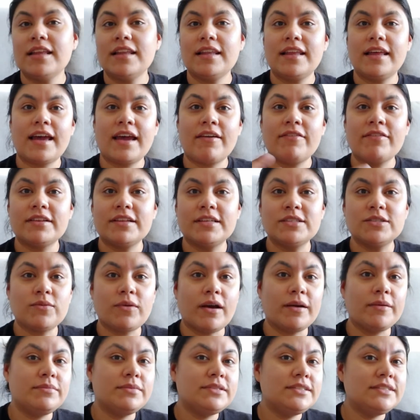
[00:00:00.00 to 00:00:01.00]
like everything's
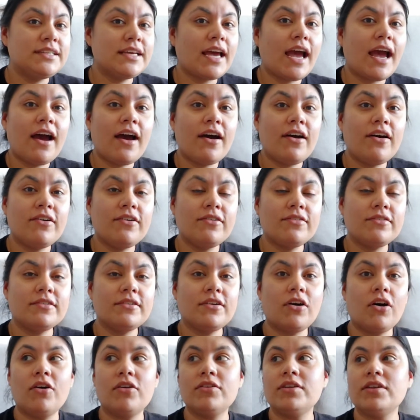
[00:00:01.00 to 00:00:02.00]
wiped down,
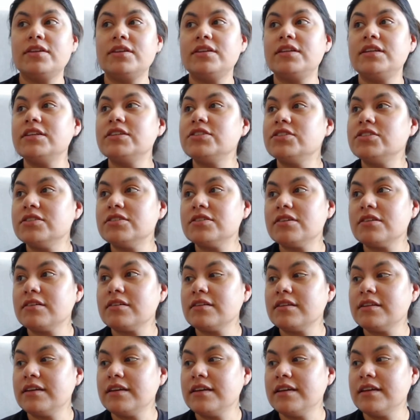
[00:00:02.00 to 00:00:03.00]
all the dishes are
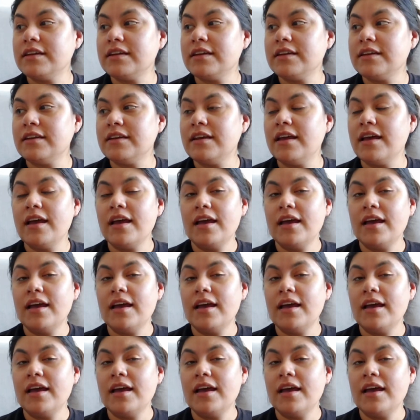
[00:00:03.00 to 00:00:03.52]
clean,